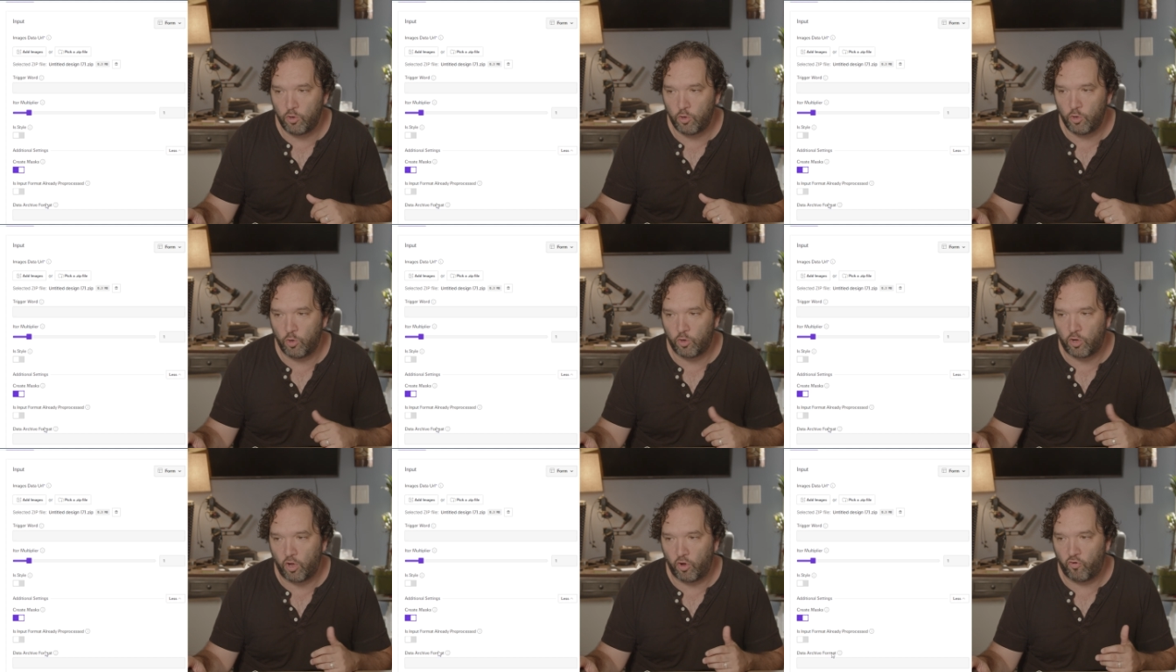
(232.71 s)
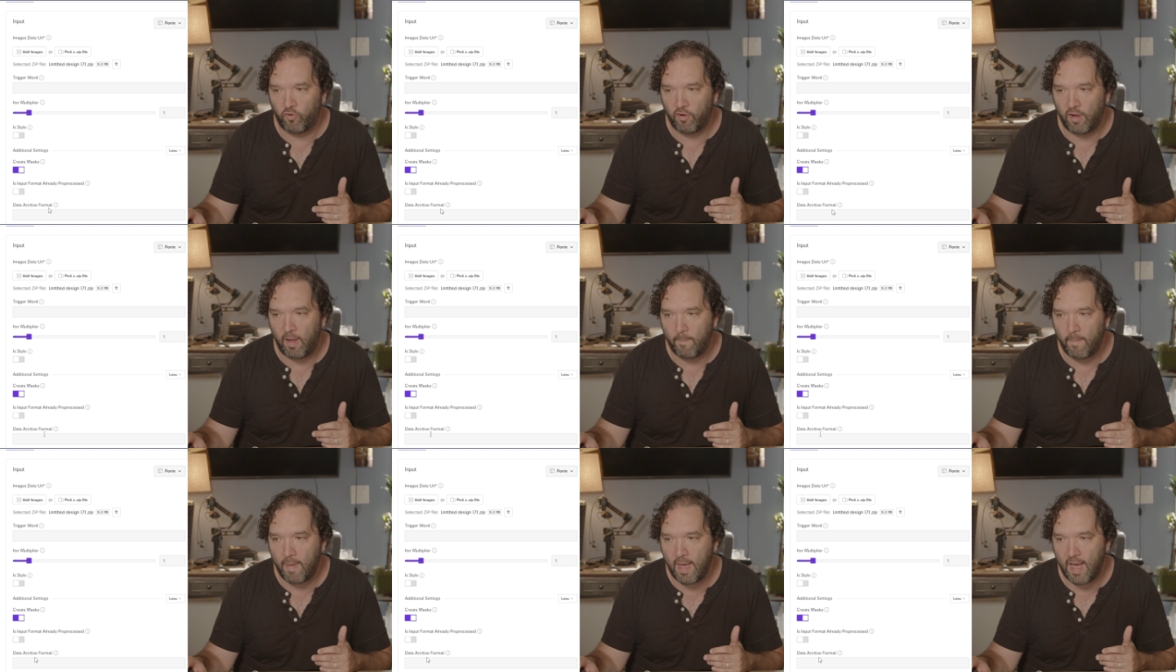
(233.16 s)
You can
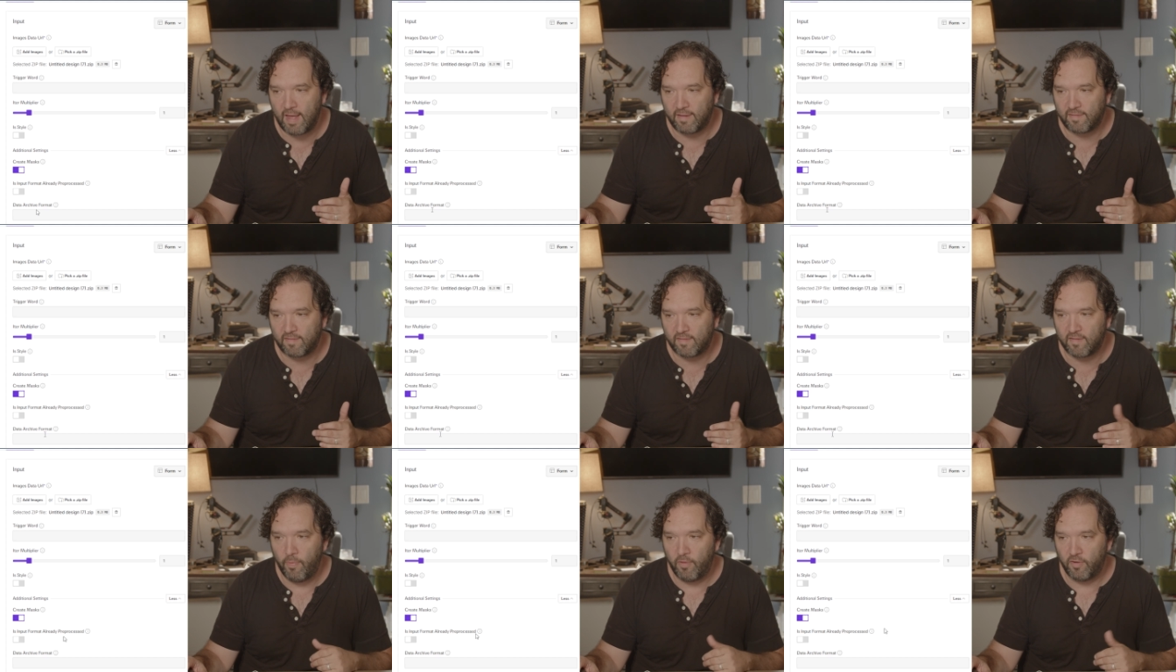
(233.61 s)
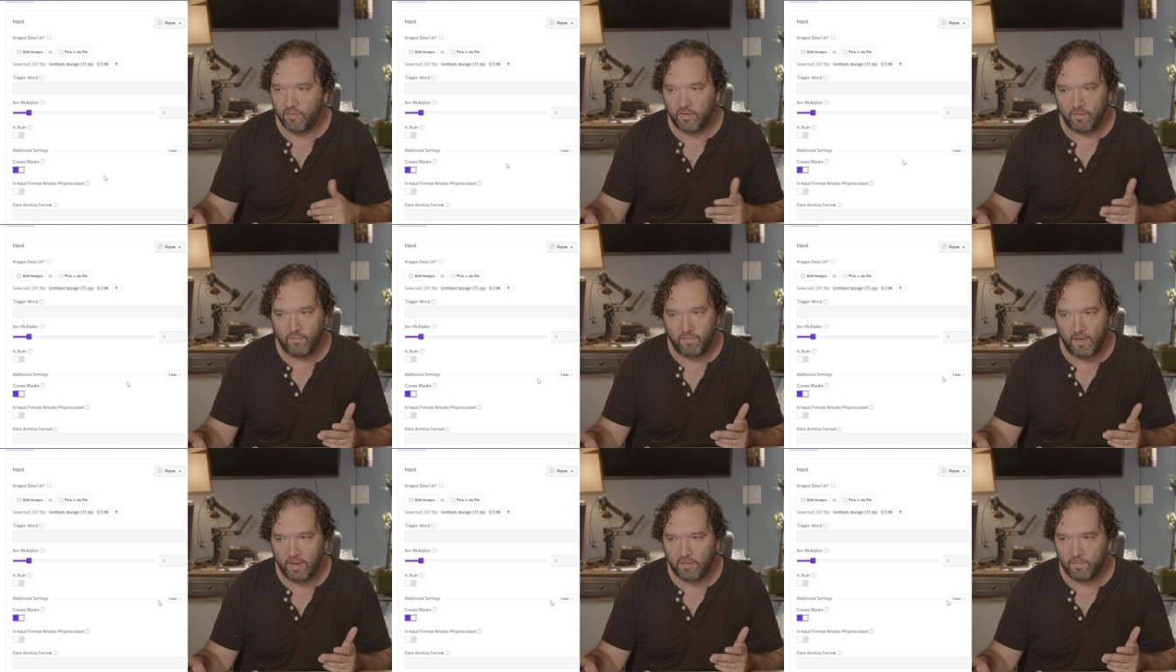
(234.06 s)
create masks, there's
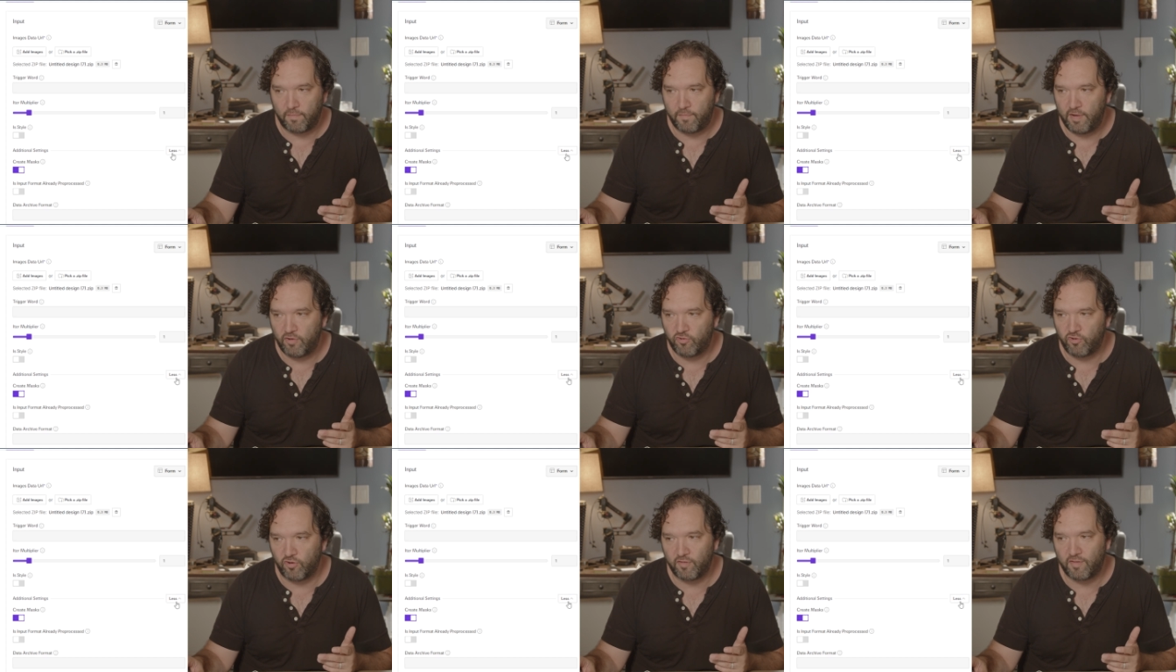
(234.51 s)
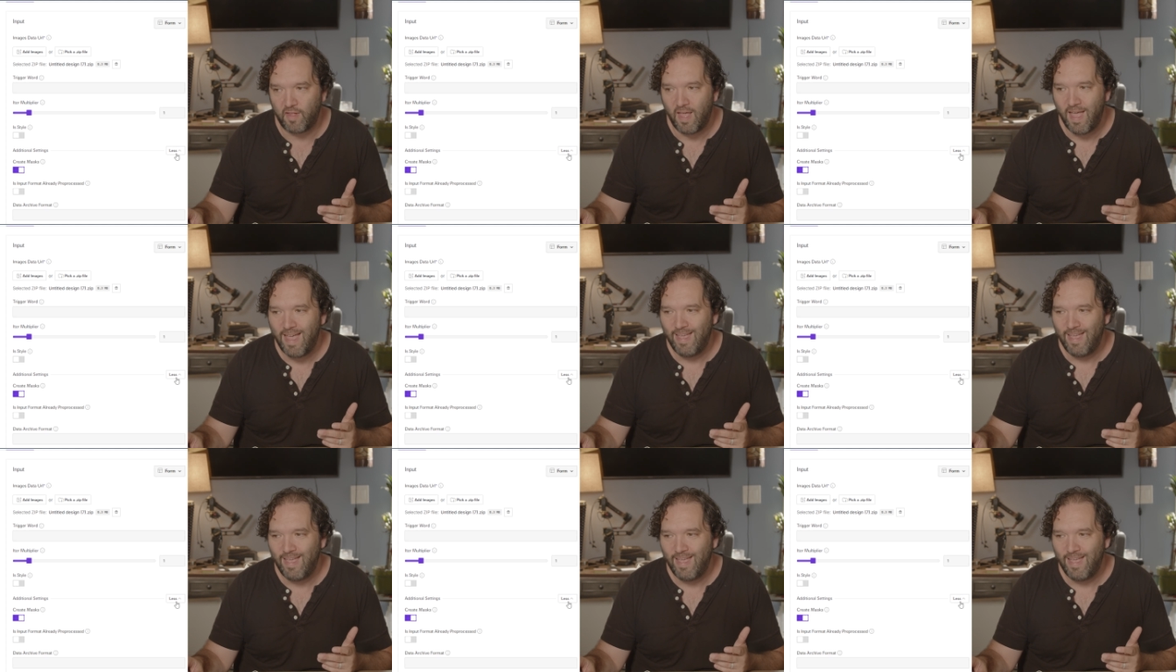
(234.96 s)
advanced features.